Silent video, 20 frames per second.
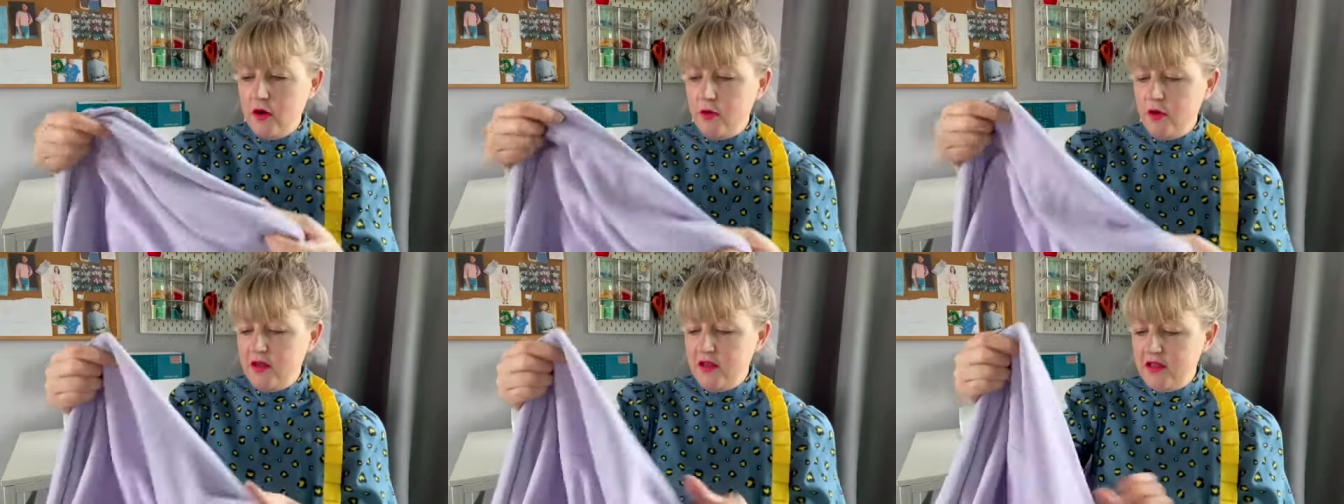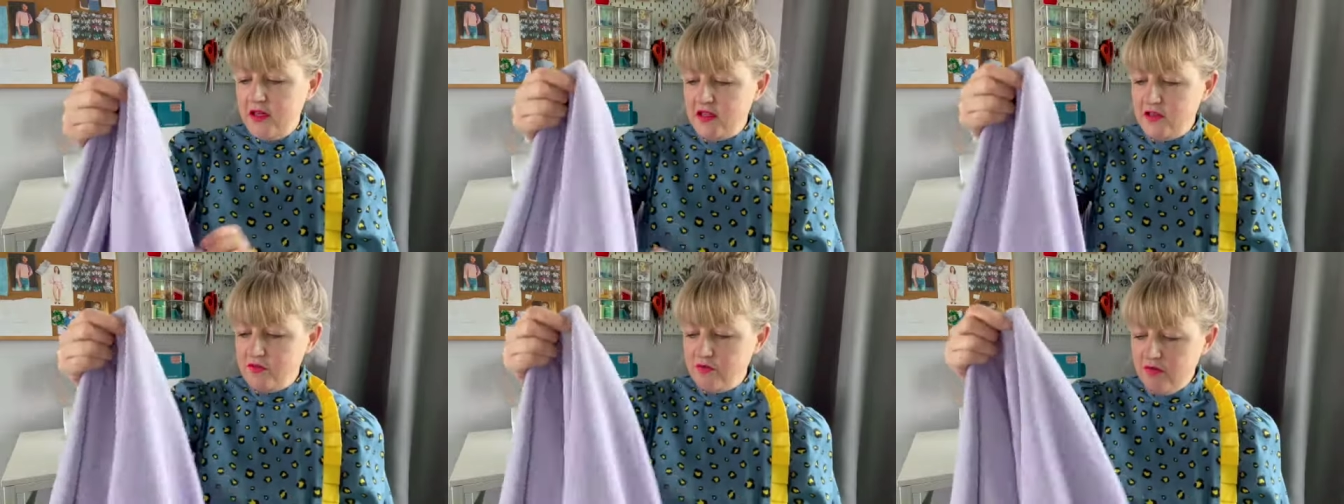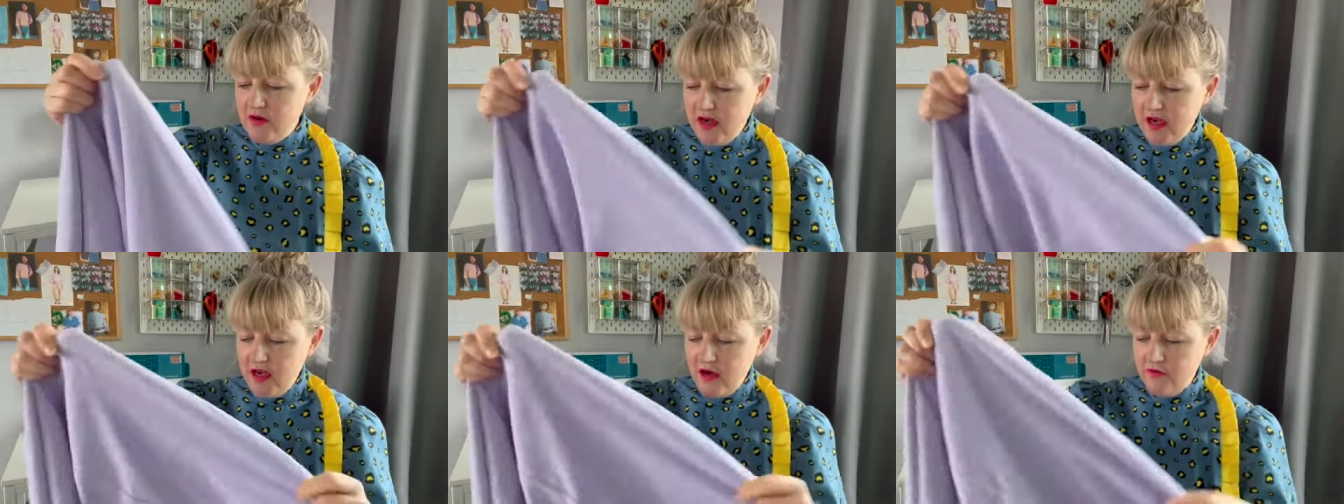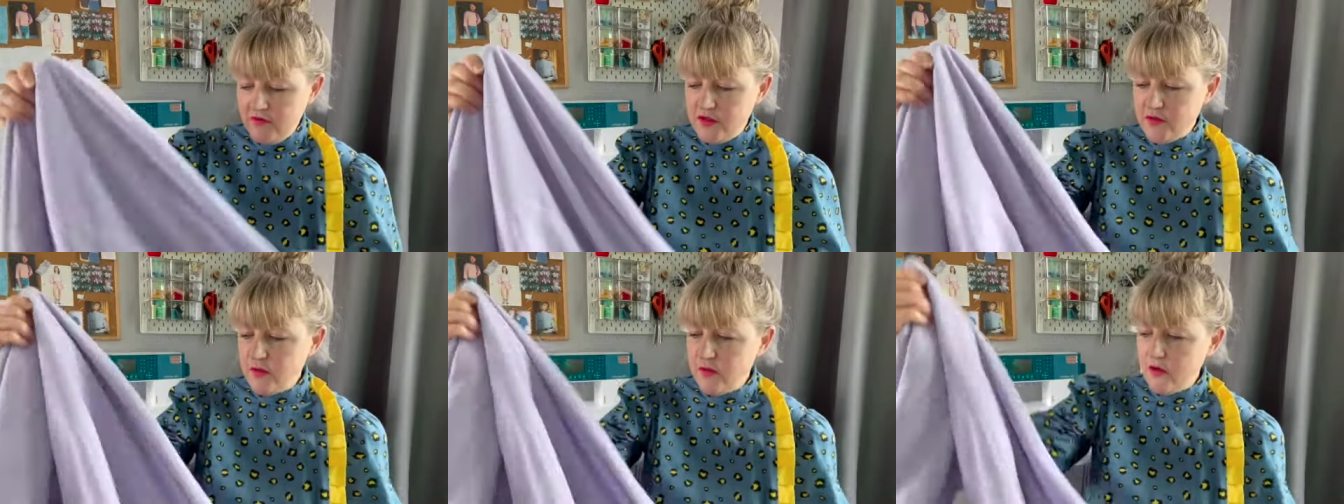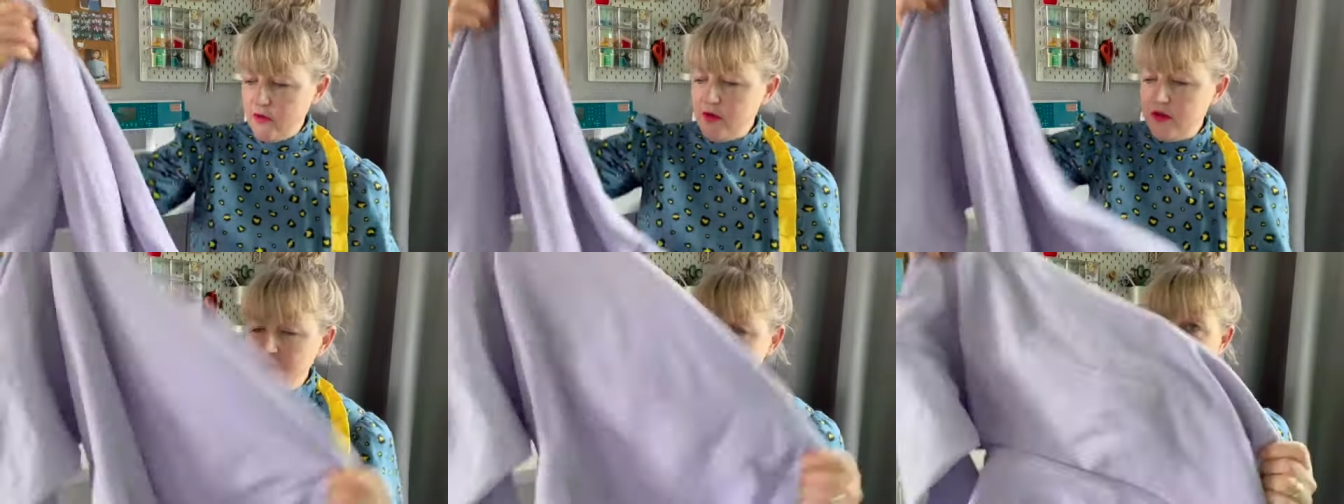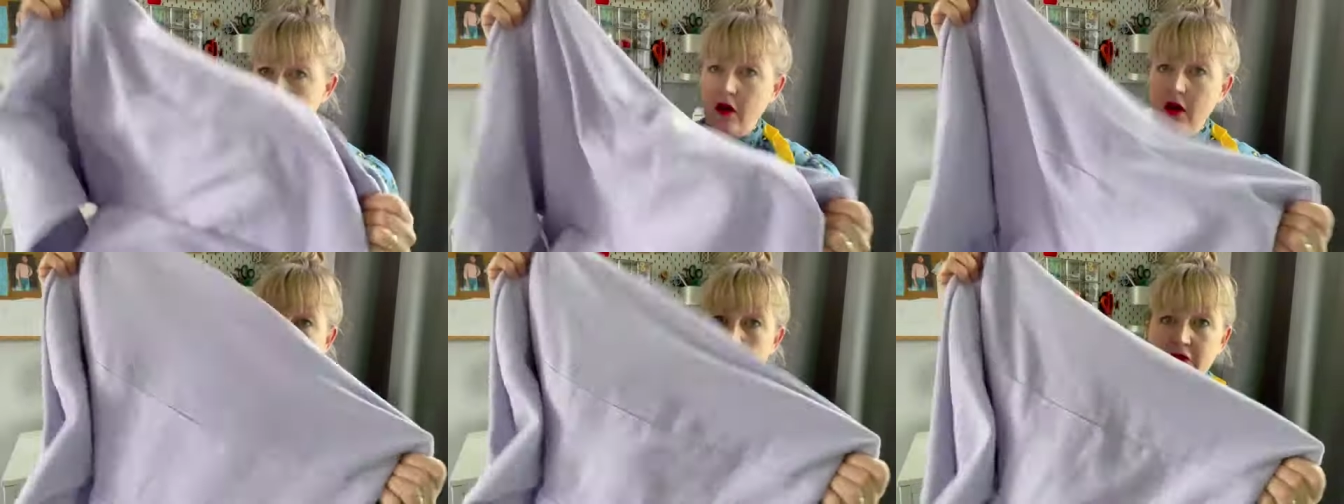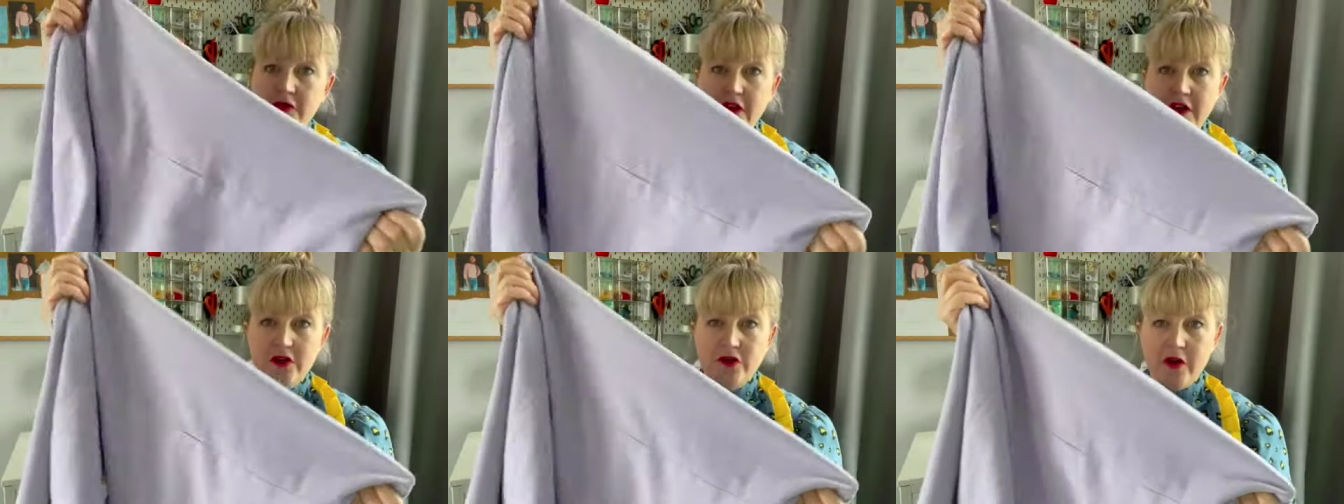with it's really lovely to work with it's got
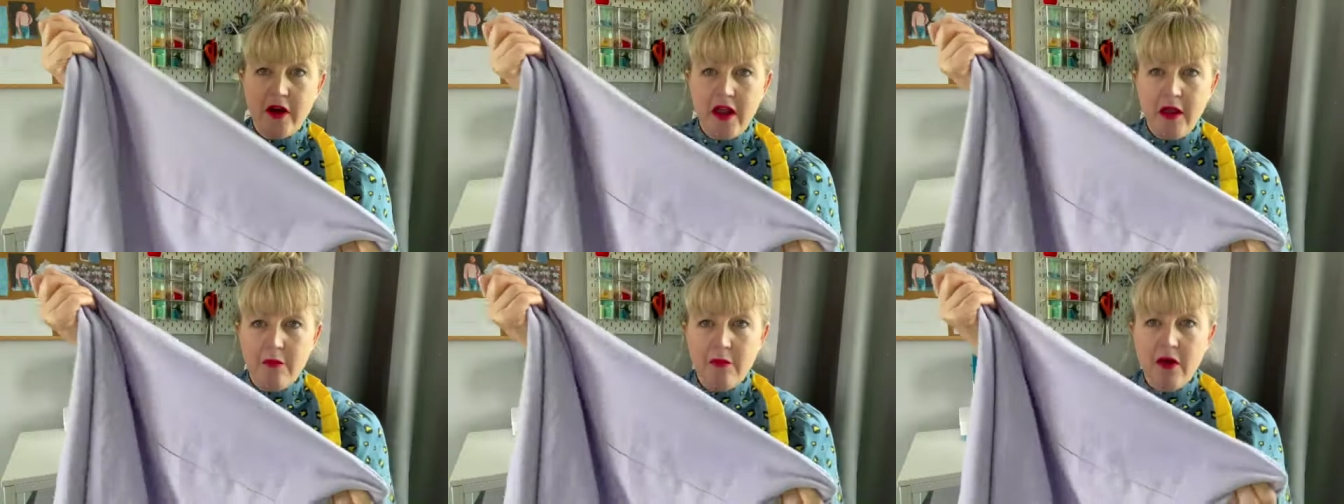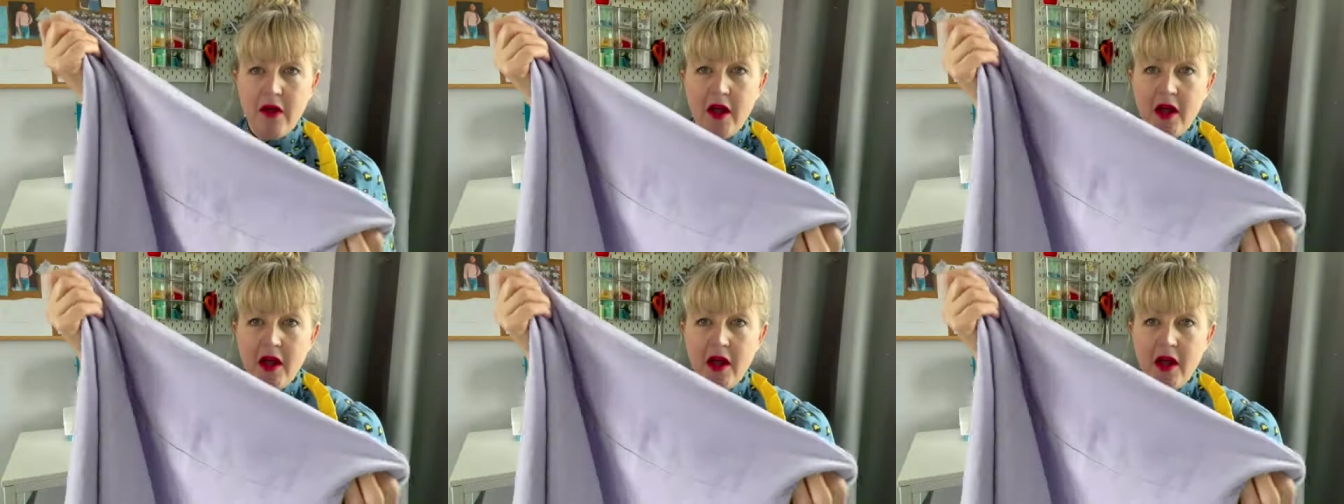lovely drape